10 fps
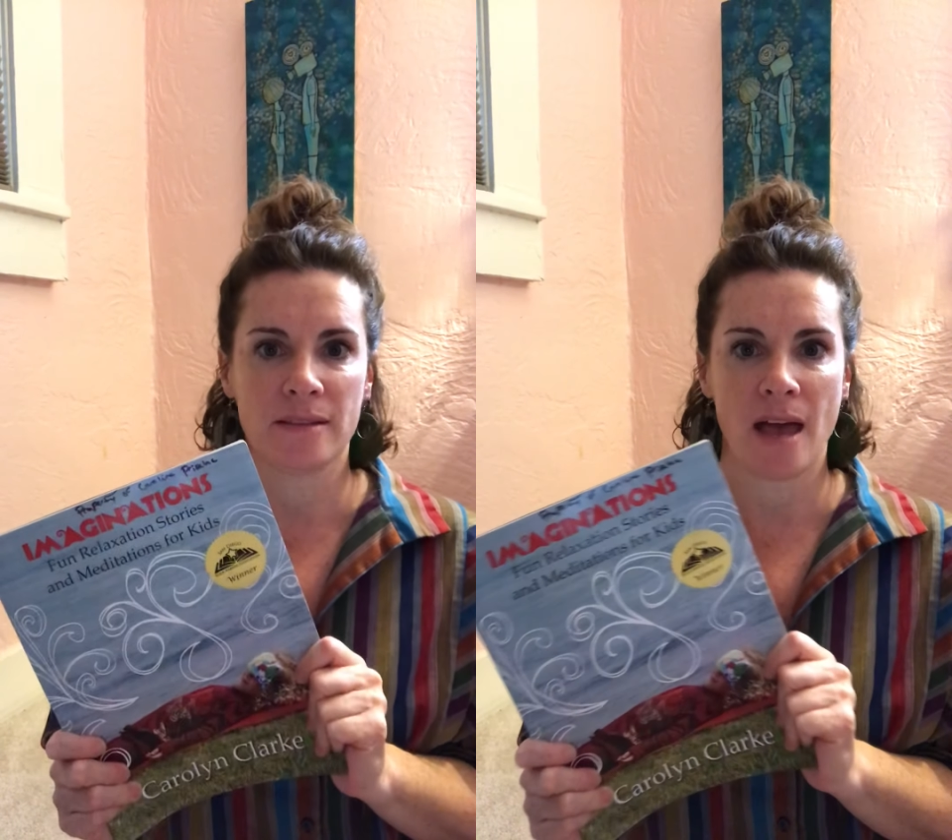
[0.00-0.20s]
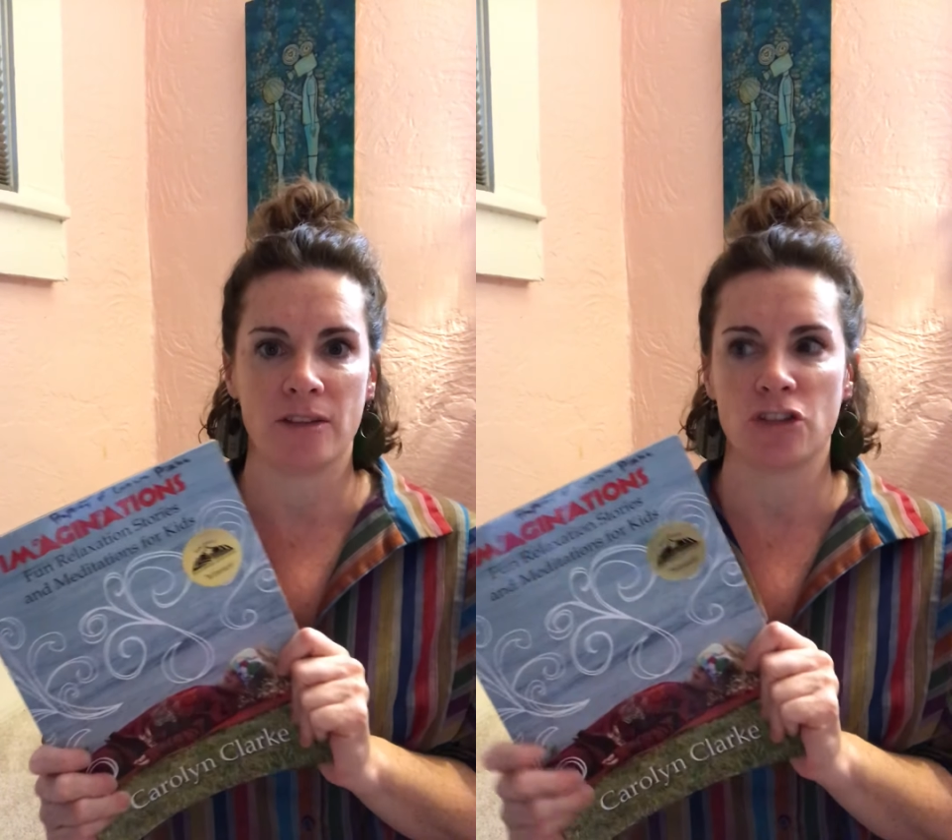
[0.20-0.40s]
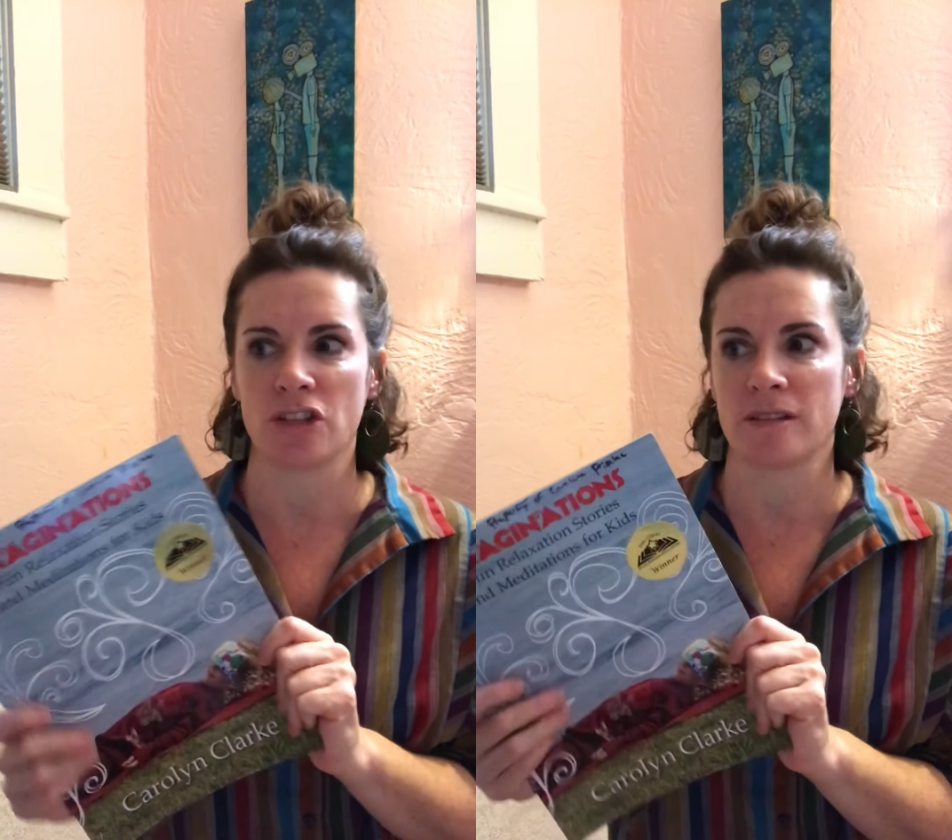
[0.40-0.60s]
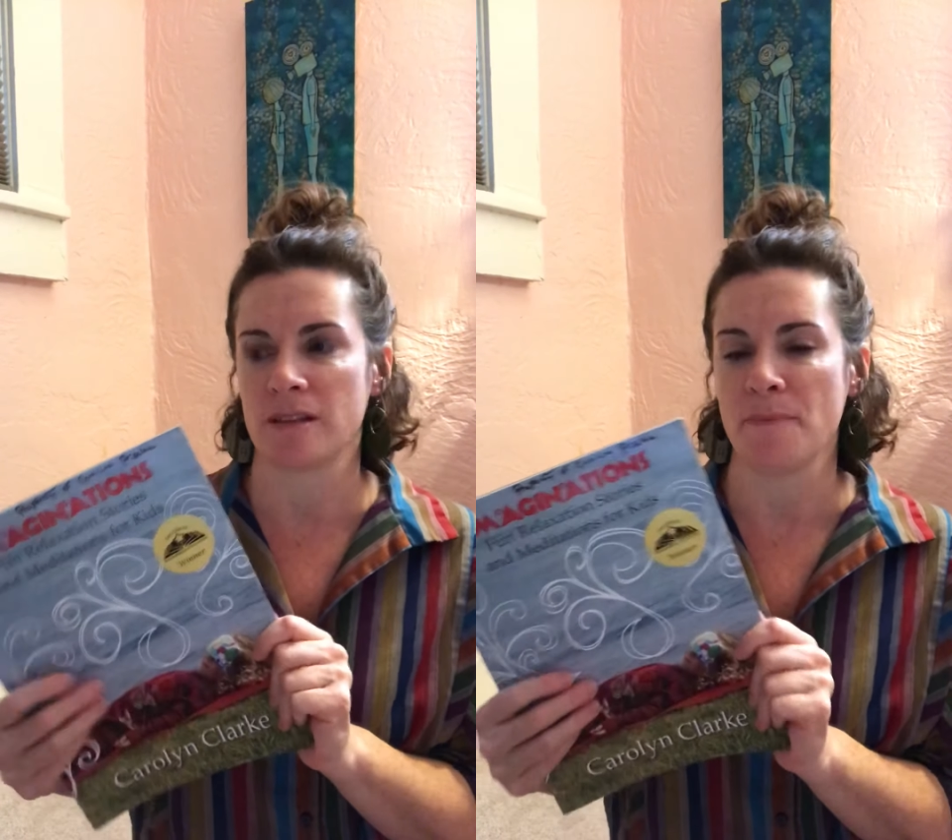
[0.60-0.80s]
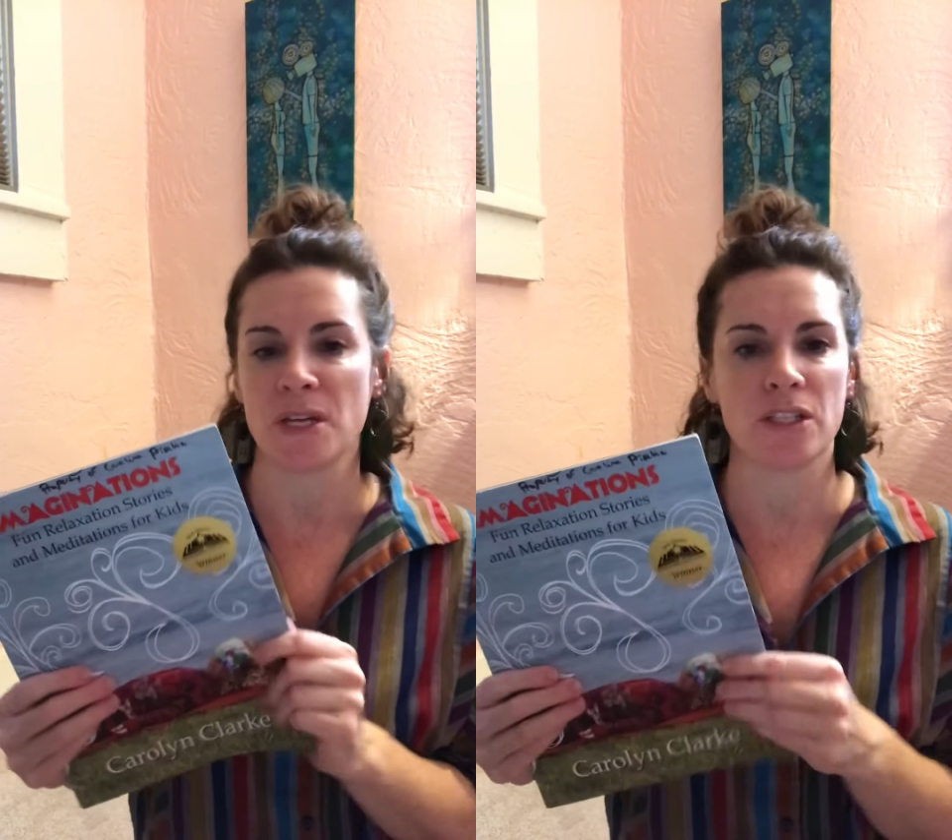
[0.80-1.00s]
as just
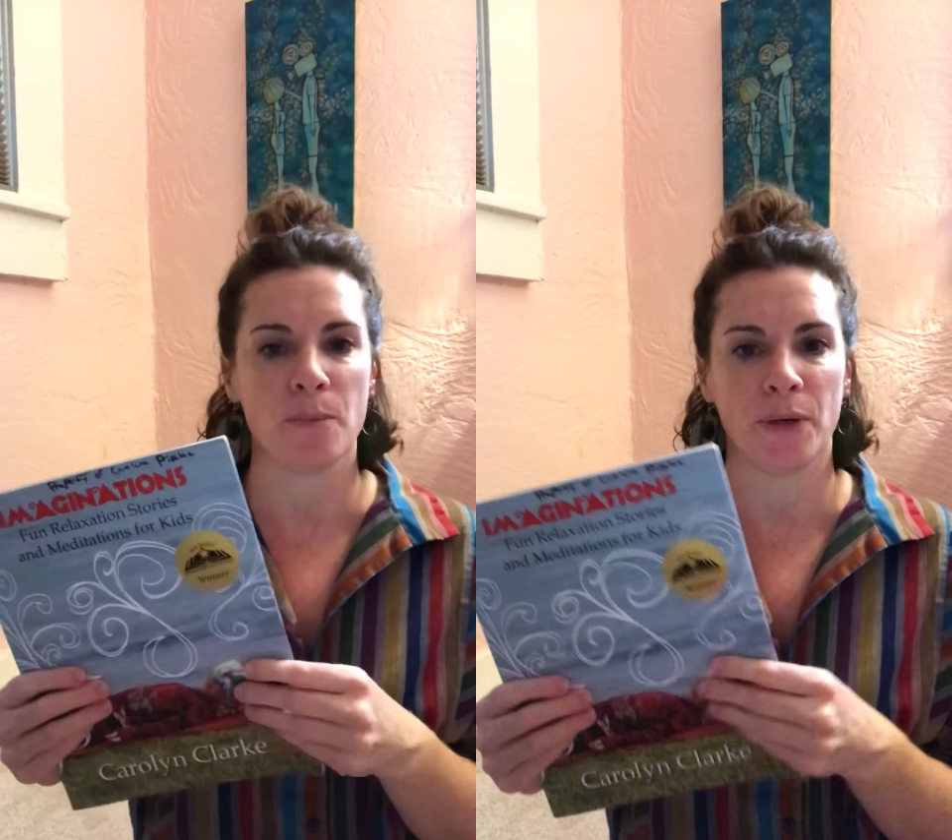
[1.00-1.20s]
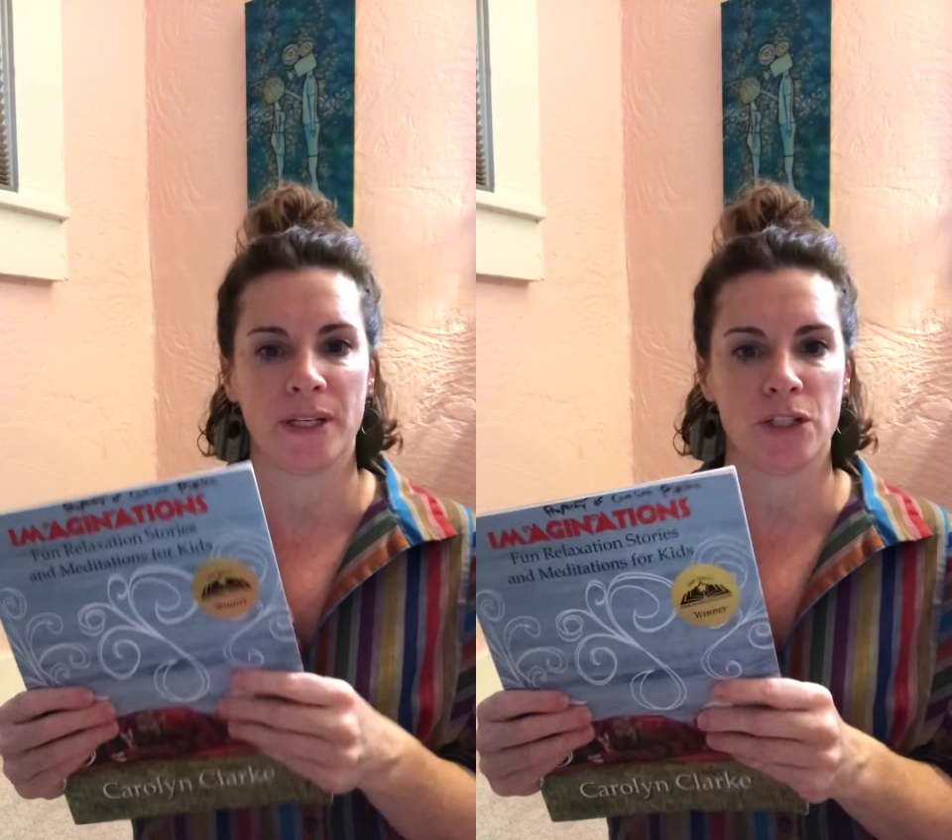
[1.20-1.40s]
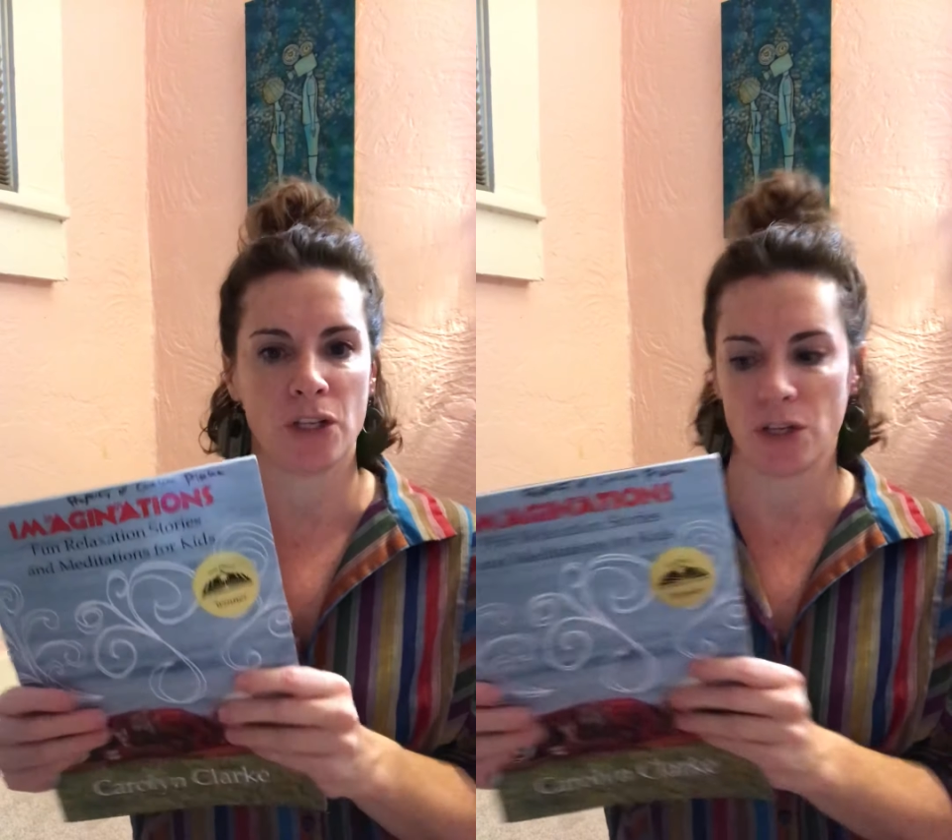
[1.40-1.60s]
something to put into